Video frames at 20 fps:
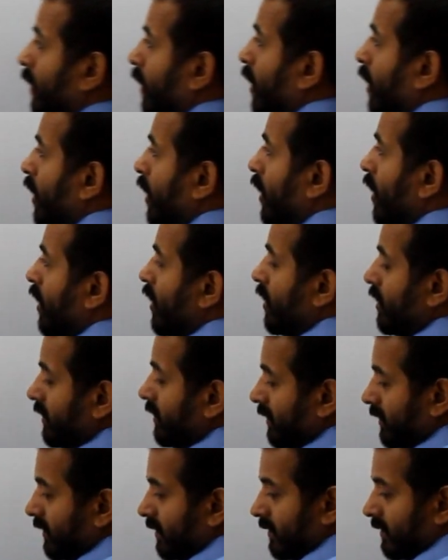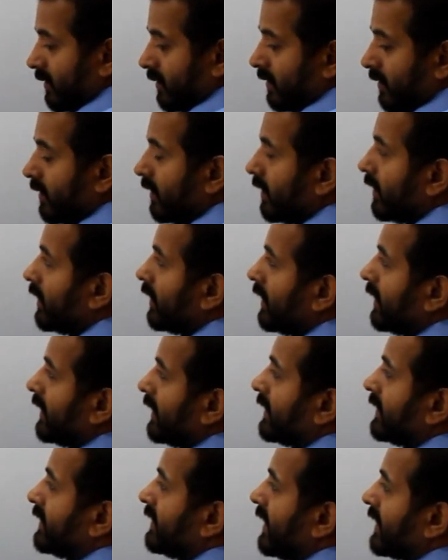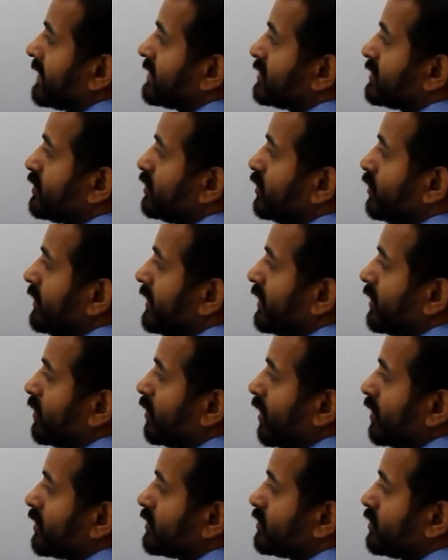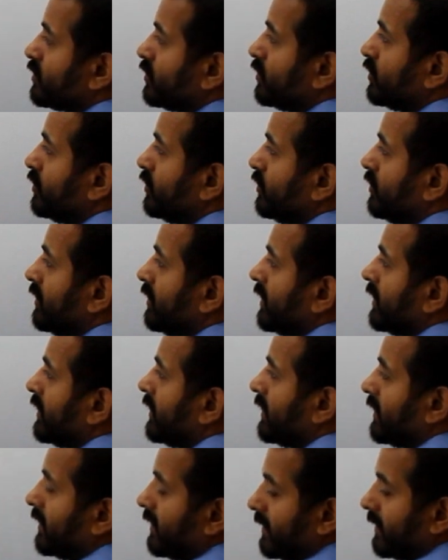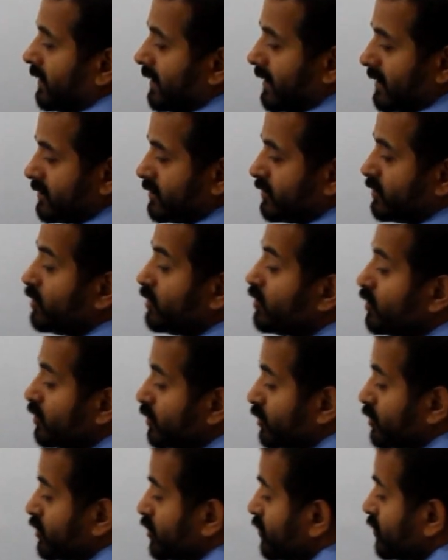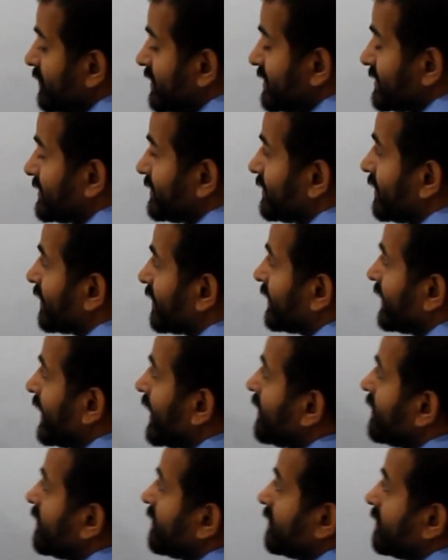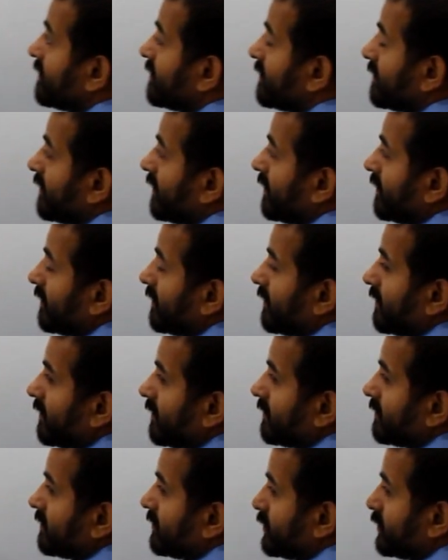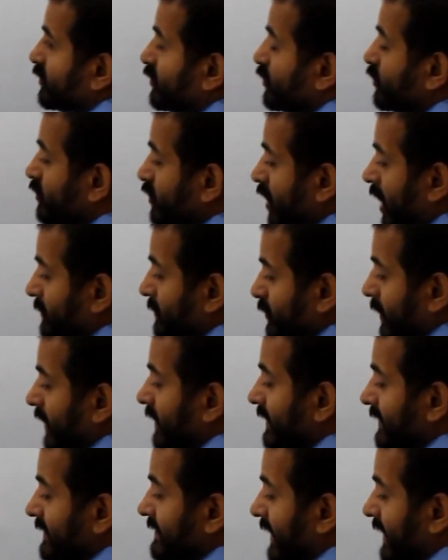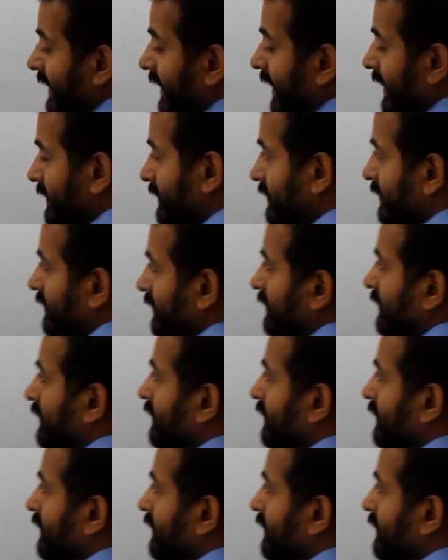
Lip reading: or S2 equals to S2 means here n, so 2 terms only is added.